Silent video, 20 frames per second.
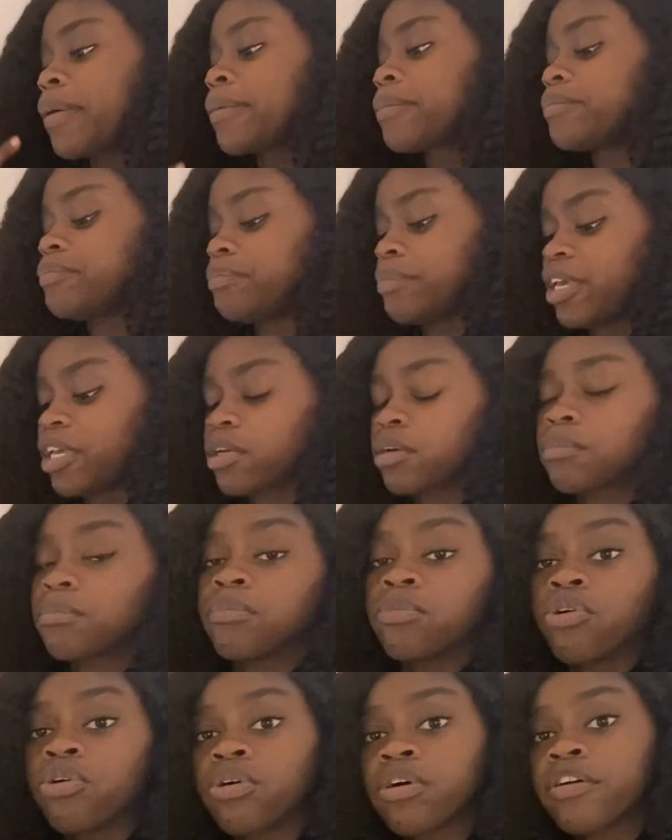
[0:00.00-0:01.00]
make
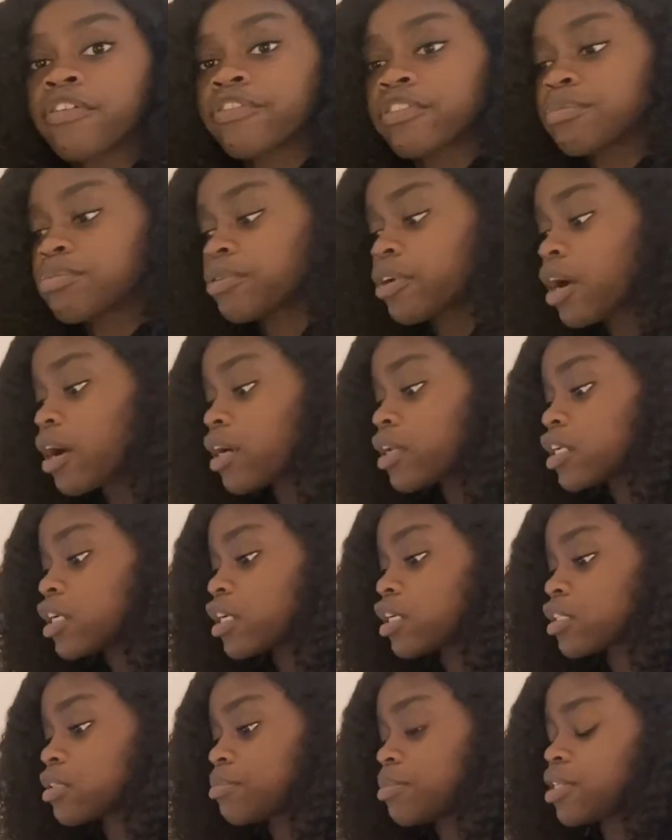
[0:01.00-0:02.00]
more of the
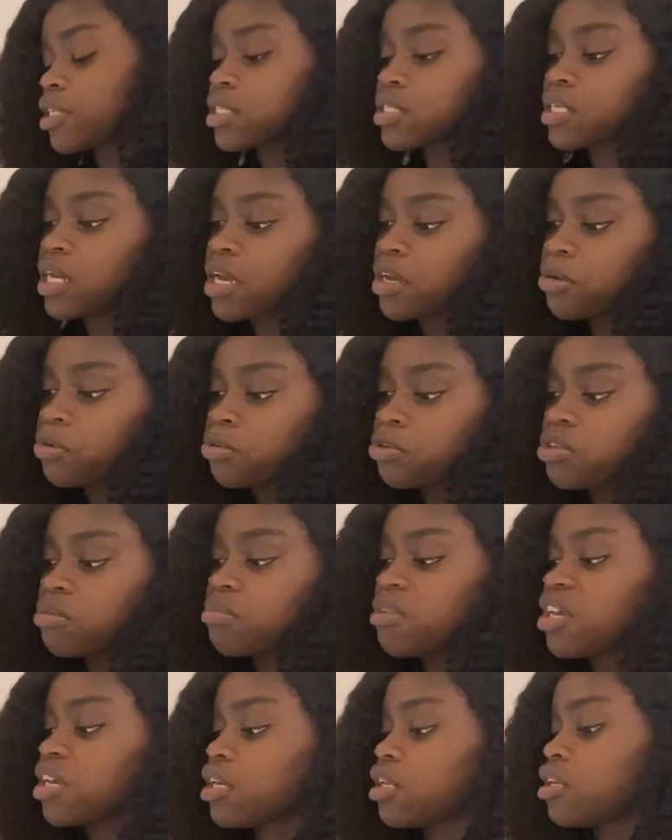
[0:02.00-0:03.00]
product because I only
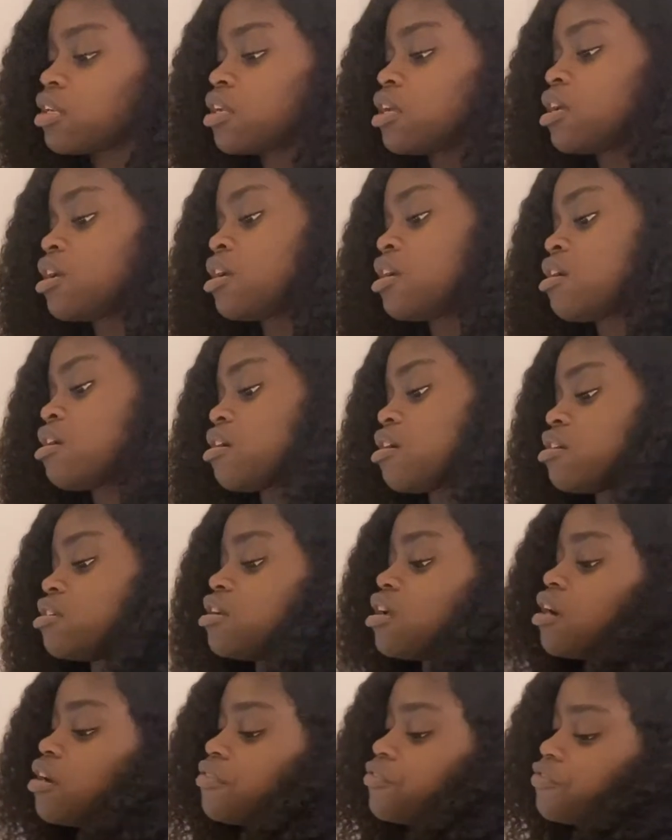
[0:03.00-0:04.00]
made
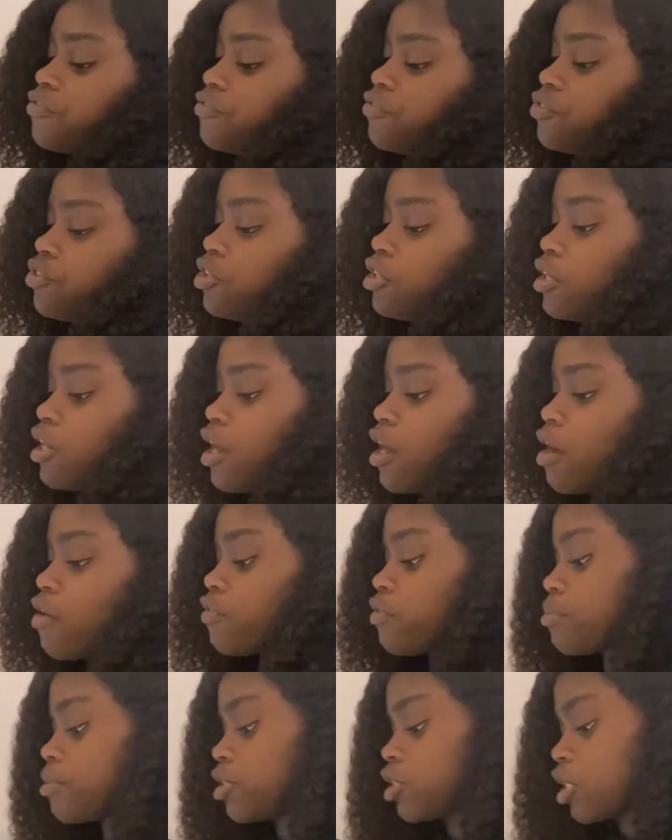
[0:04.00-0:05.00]
enough for however
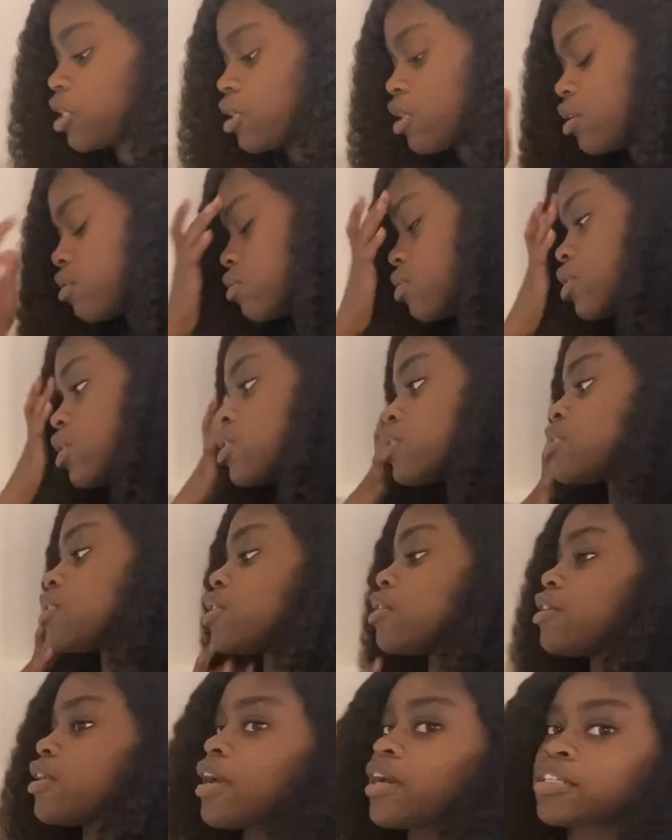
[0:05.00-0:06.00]
much I think was going to sell,
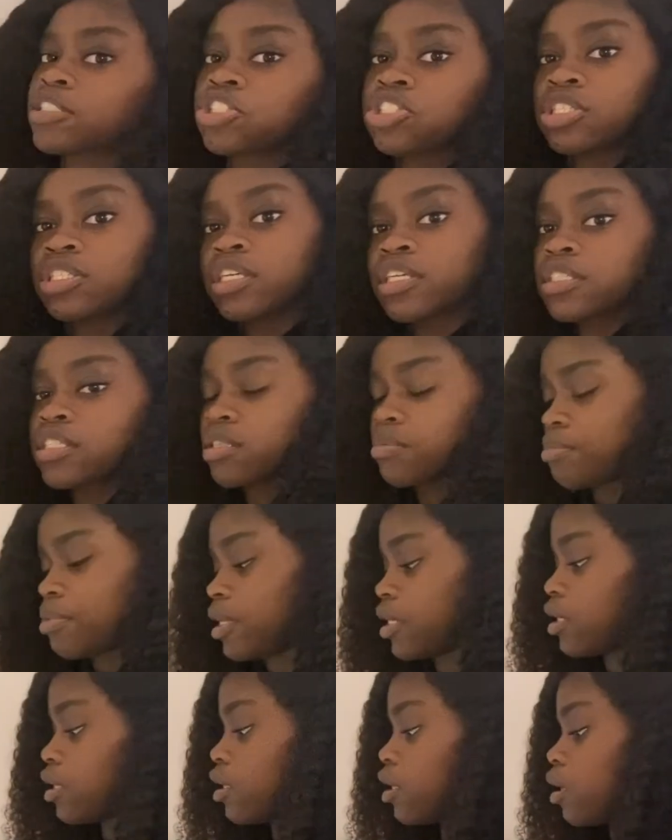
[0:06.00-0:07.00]
and actually ends up
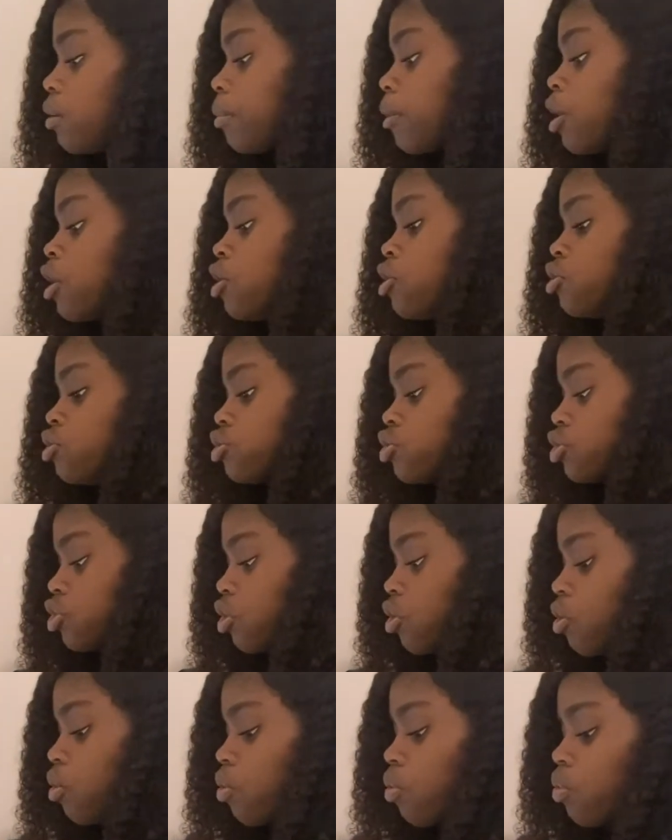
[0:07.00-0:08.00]
picking up.
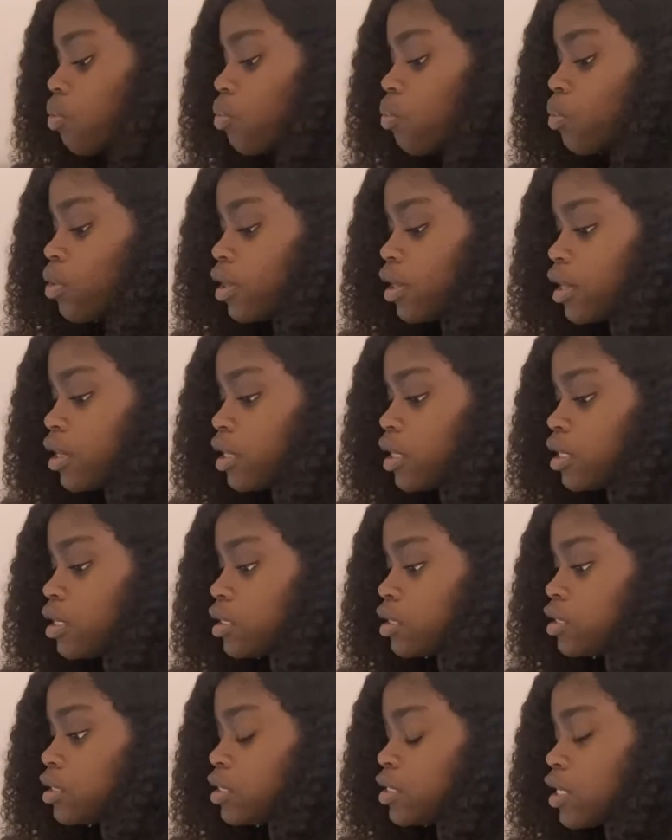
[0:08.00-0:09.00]
So what I
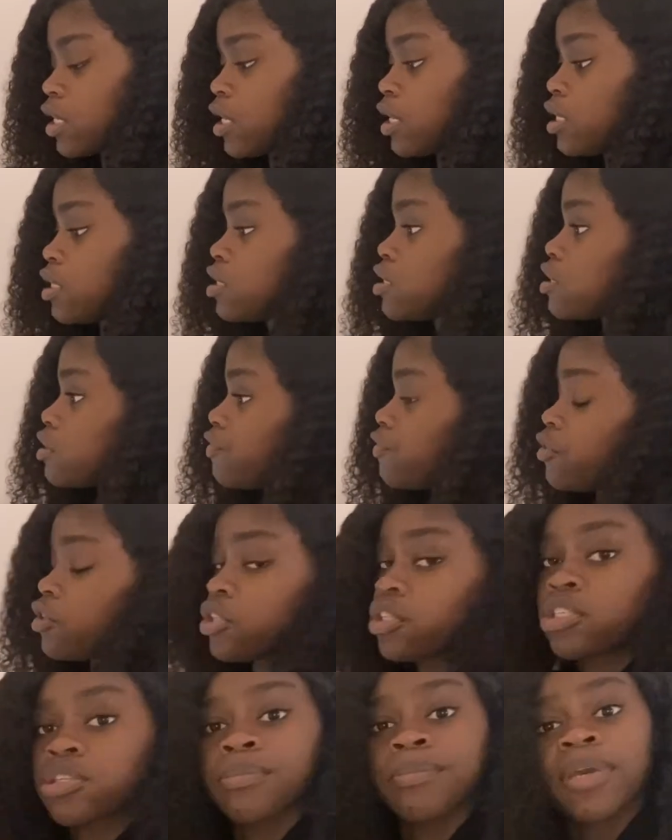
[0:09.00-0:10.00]
say is, if you're
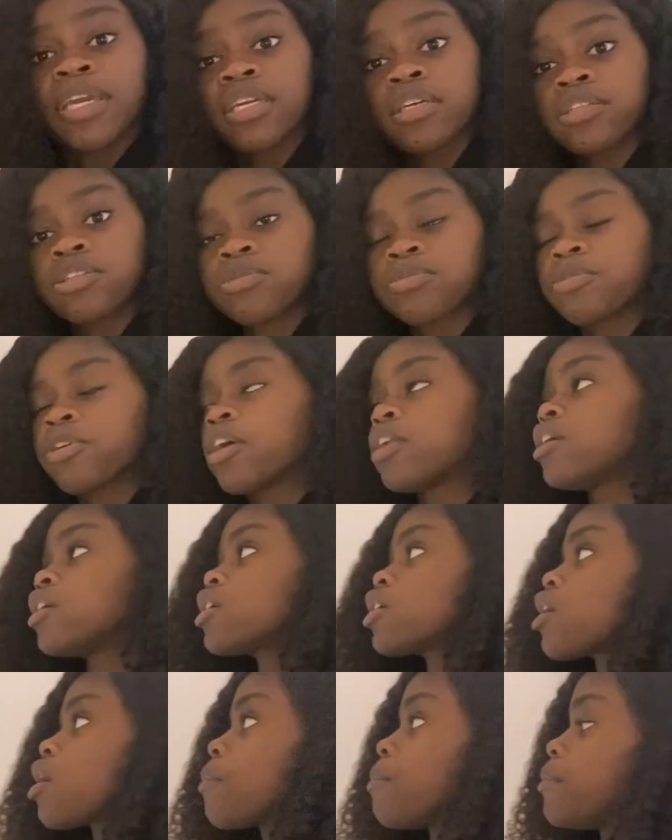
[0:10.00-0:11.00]
going to make a new product,
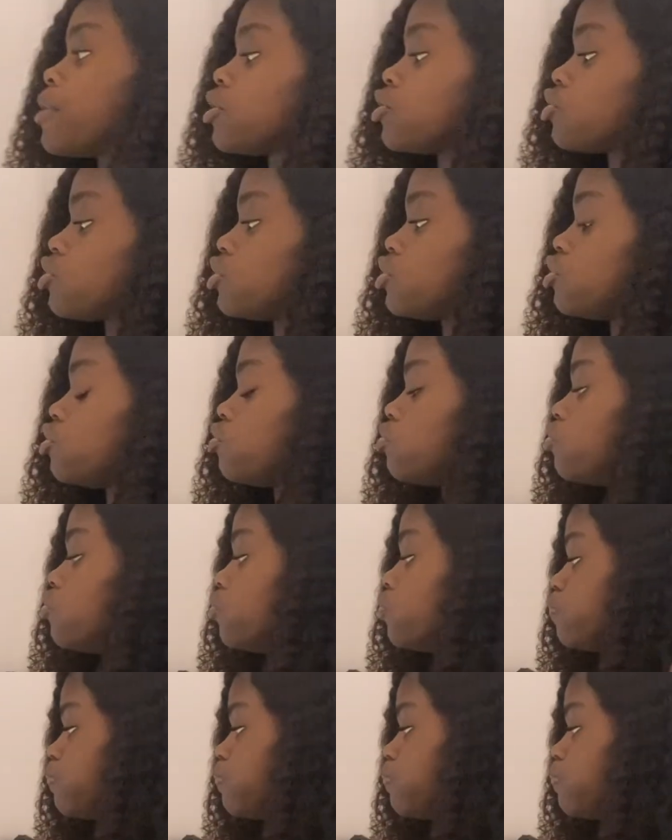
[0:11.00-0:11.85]
make sure you